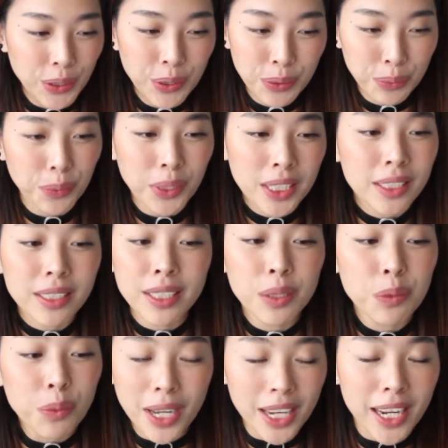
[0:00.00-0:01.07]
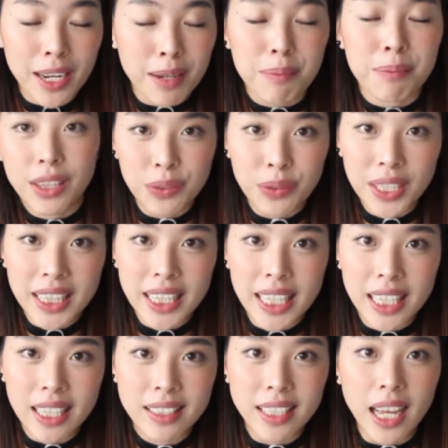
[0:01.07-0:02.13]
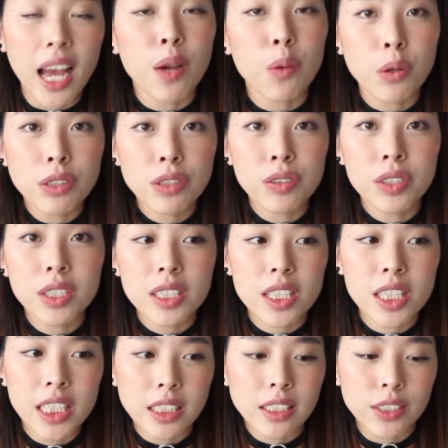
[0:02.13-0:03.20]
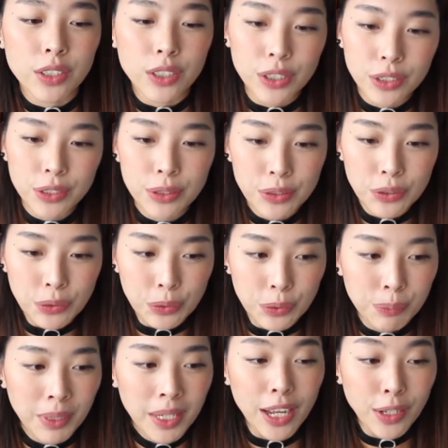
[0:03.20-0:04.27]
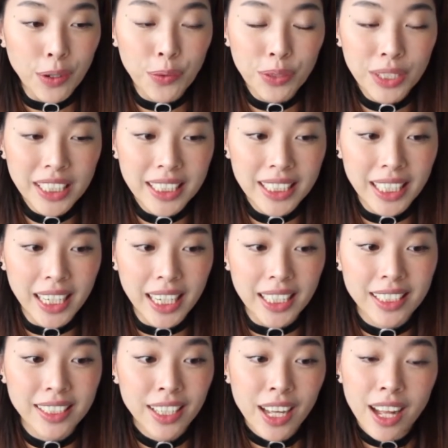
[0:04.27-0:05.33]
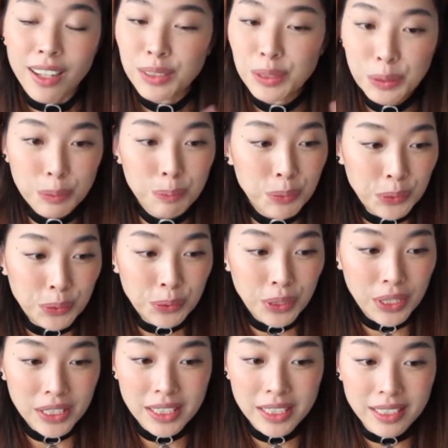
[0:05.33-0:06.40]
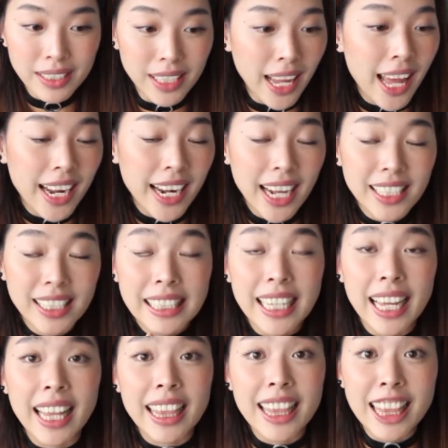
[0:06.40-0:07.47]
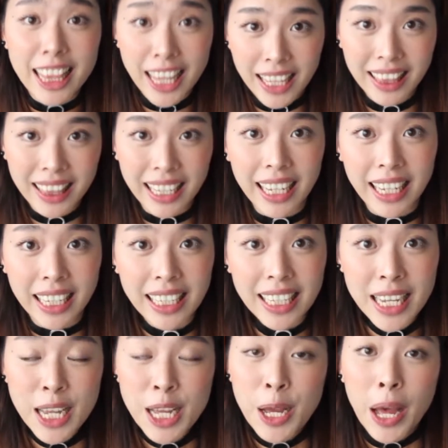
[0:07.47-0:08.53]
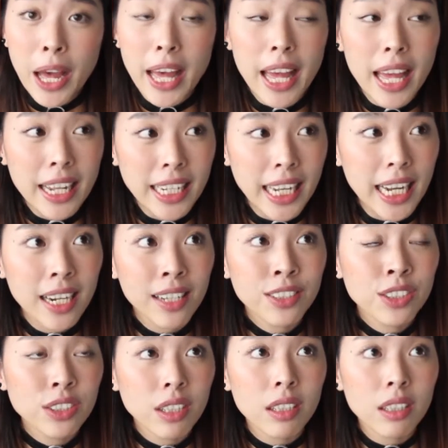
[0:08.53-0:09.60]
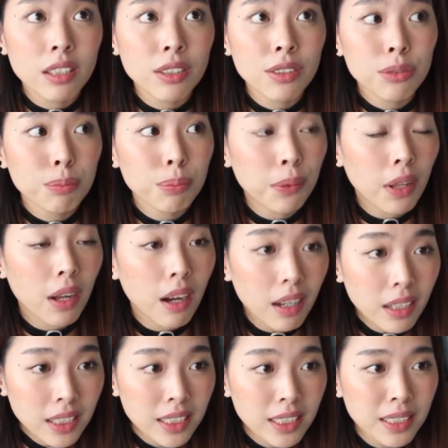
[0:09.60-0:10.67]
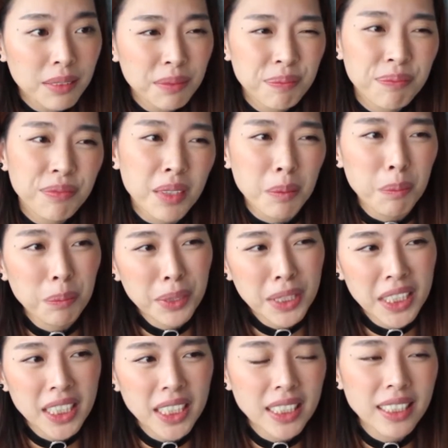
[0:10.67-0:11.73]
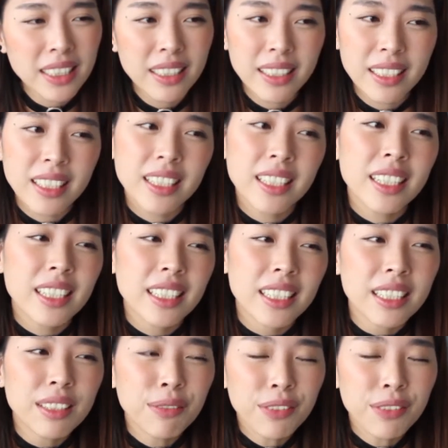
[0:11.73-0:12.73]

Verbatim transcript: quickly, why I'm doing this, I want to continue YouTube. I only did lookbooks and I said nothing, and then I started to blog, but it